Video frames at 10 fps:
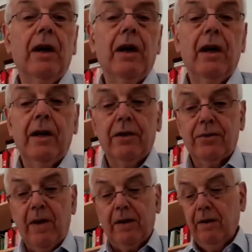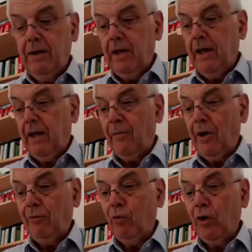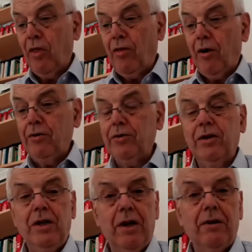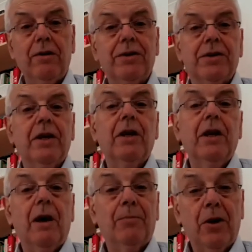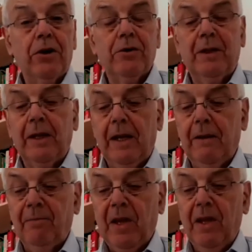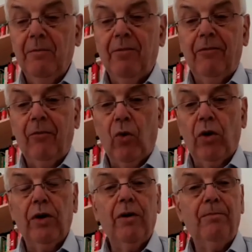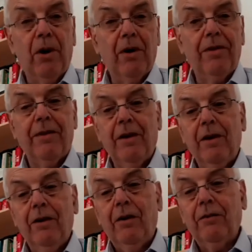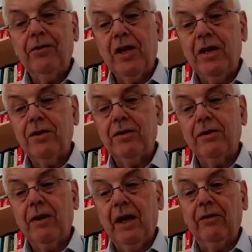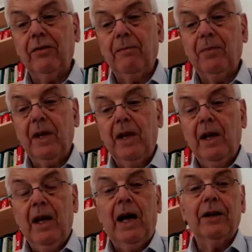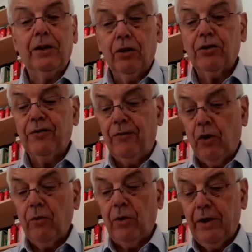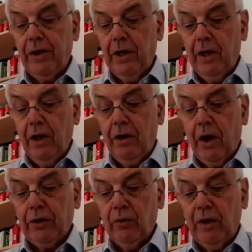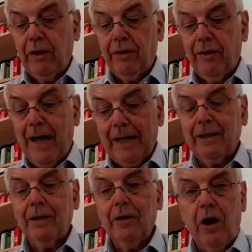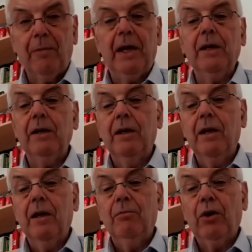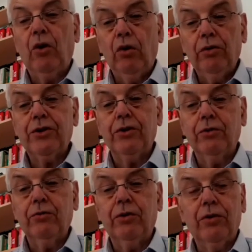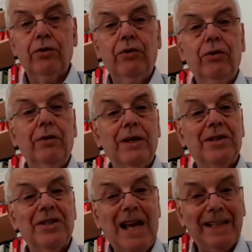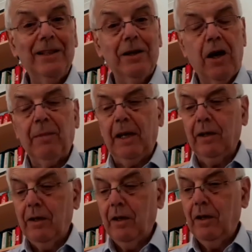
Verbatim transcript: uh, it is written uh, about 1,000 years approximately before the birth of Jesus Christ. And it looks forward not only to that coming, but also to the second coming